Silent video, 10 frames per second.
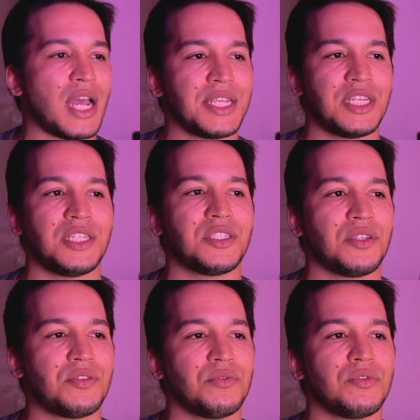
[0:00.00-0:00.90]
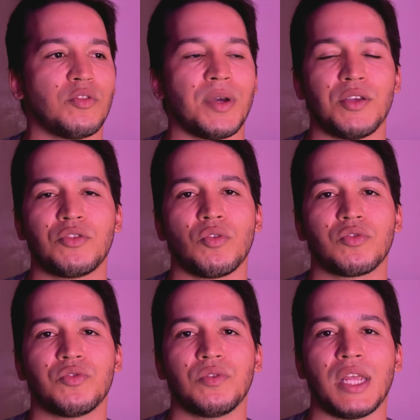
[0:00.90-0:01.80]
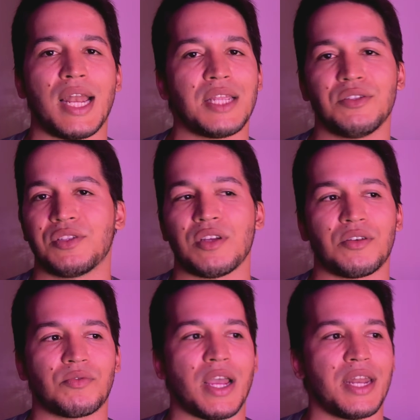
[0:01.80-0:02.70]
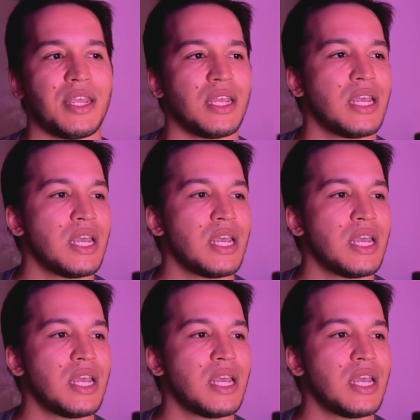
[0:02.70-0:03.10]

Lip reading: I changed the tune to my usual tune and I just started riding.